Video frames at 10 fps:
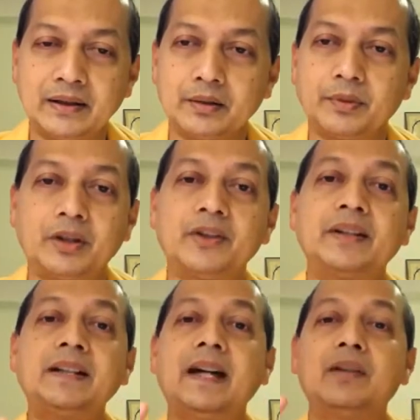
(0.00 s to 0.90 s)
because the
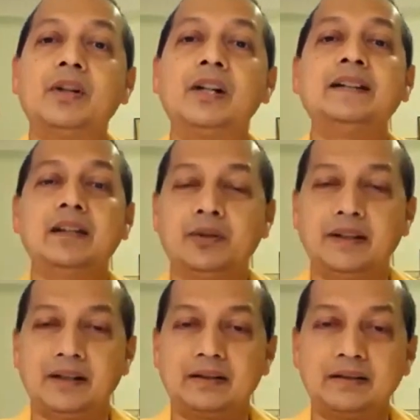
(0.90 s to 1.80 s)
entire world is out
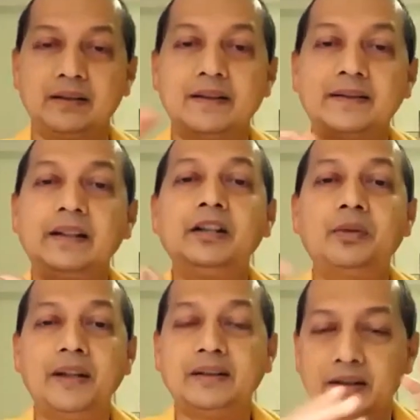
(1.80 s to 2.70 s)
there. It's still
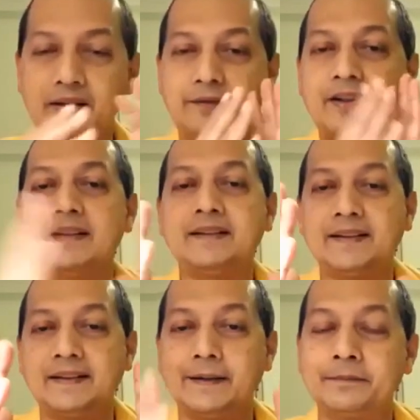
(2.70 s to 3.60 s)
Dvaita, difference
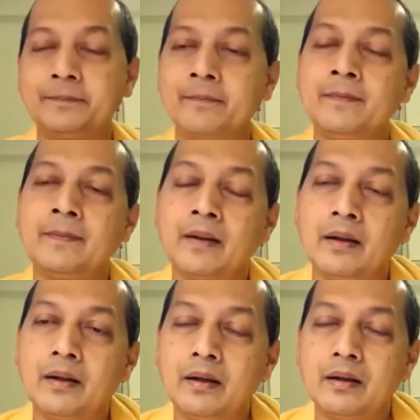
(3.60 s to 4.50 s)
is there.
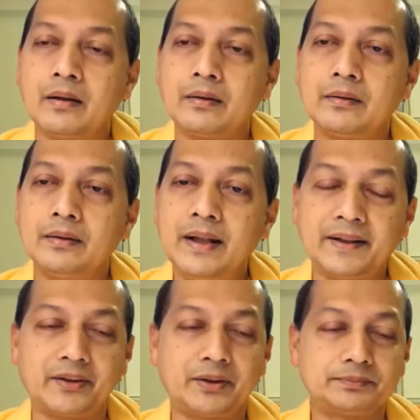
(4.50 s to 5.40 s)

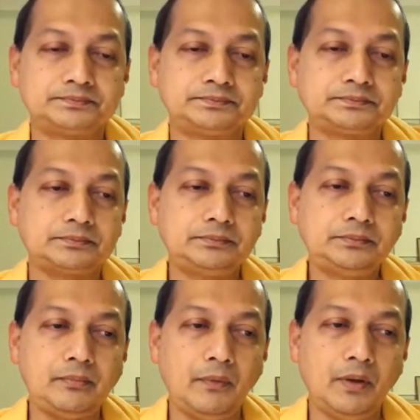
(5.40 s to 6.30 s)
Next,
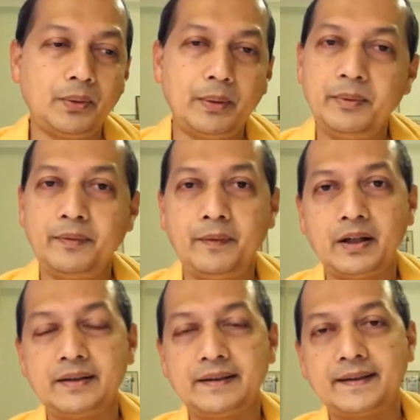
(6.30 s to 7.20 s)
Swami
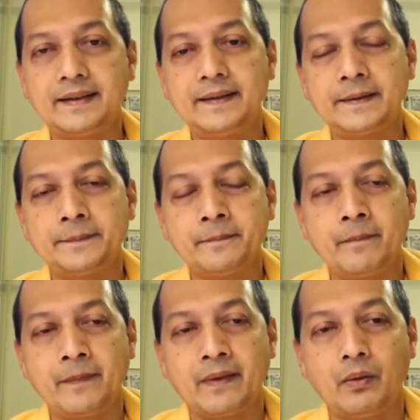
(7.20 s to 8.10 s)
Vivekananda says,
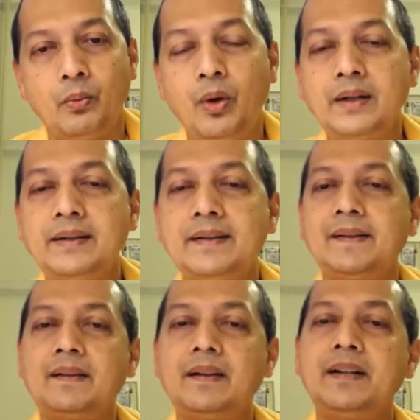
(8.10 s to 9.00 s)
what is
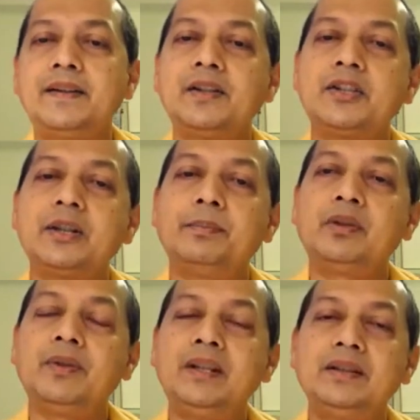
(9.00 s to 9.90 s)
the relationship
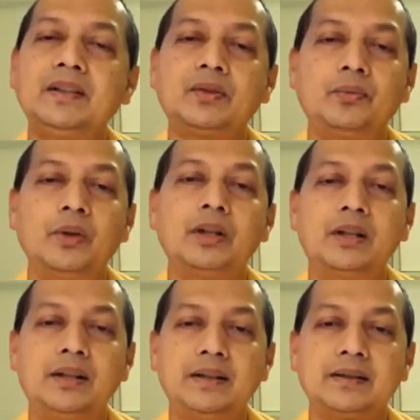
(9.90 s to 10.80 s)
between this
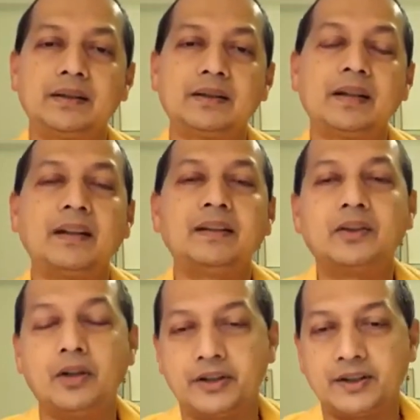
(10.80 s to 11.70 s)
world and this
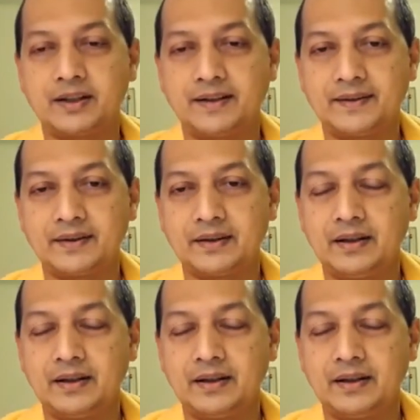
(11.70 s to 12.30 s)
consciousness?